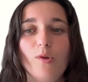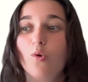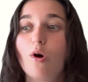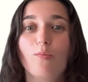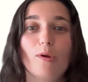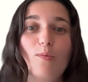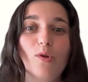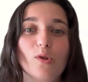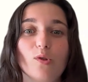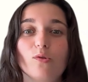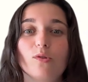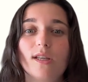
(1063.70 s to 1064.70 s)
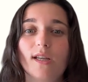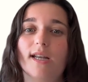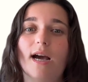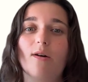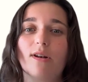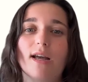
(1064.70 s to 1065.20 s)
you want people to sing
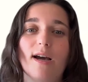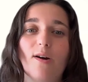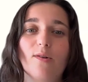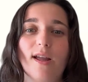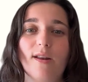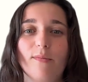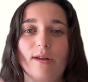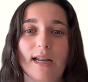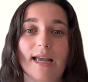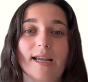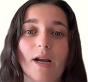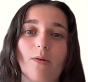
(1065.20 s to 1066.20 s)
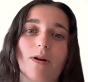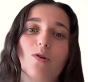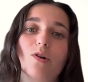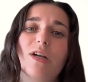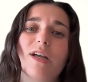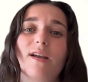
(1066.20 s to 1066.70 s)
it out loud and be like
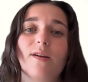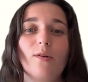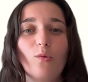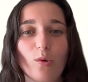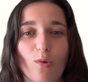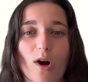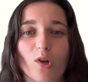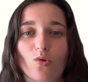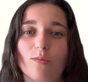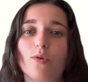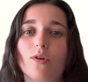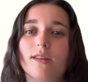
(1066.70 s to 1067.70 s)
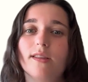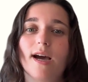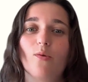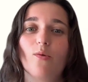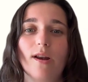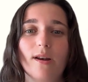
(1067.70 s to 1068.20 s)
karaoke. We want to avoid
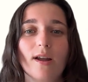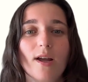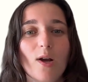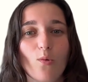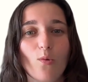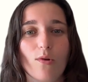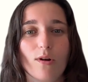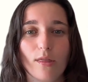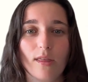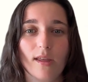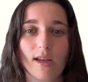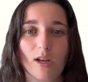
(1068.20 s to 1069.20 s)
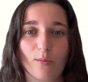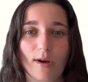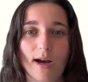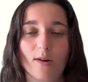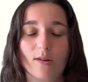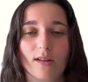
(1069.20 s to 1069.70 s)
that when we're thinking
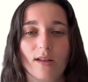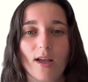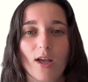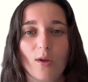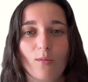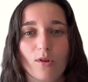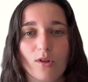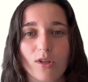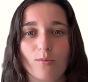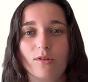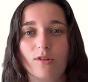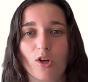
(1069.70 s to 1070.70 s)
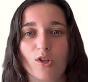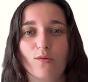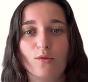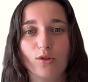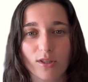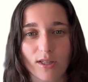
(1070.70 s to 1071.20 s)
about music production
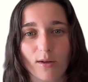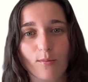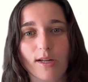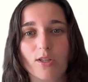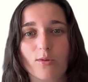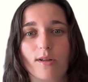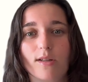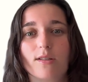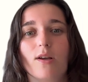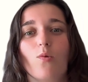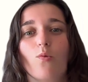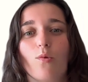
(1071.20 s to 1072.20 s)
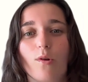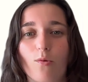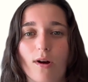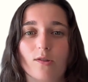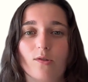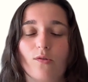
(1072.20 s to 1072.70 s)
for sync placements. We
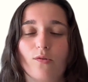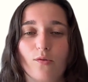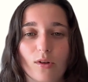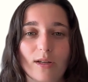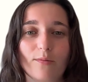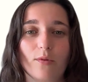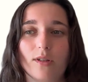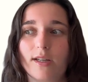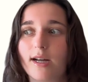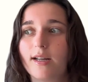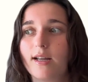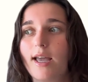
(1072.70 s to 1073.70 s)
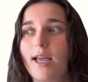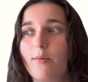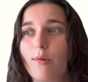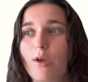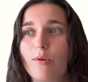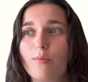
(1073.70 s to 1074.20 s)
want to fully avoid that
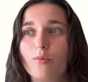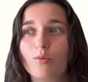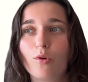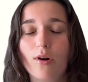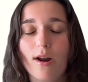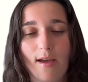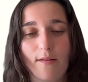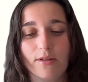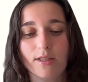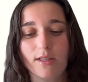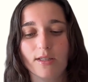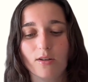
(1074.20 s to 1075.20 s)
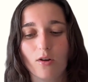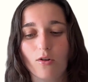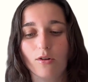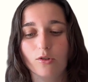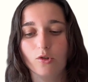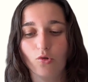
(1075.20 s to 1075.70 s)
and maybe put more emphasis
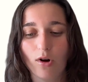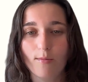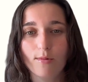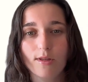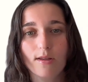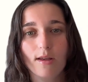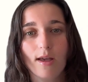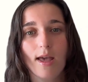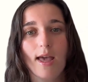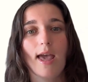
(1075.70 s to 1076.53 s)
on drums